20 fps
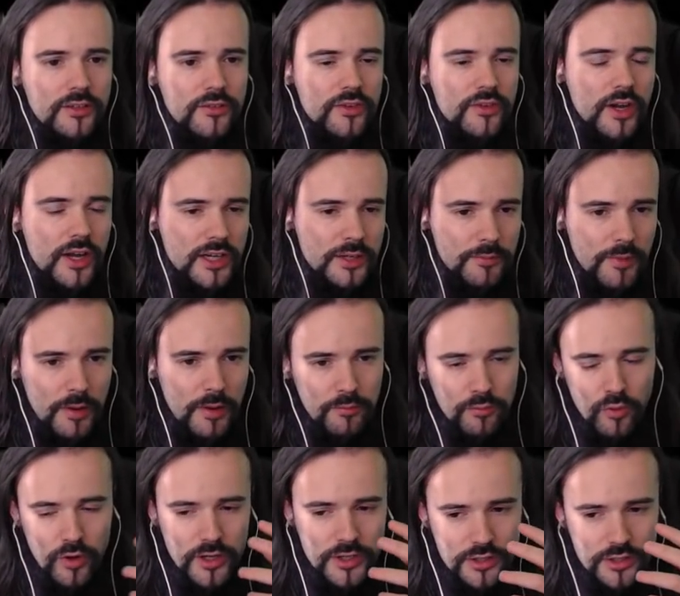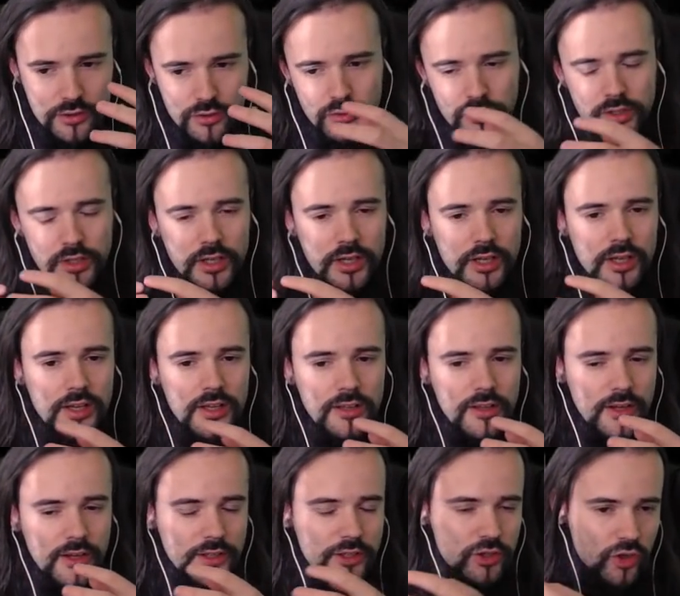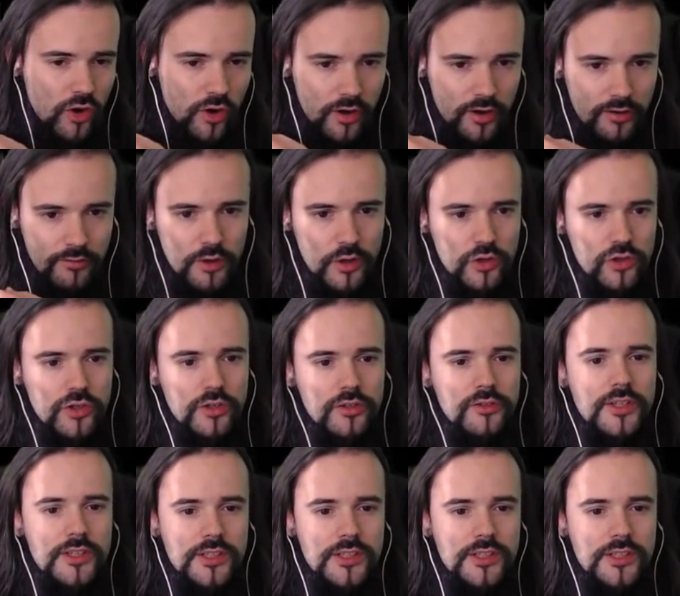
the item upgrades to the like stronger version.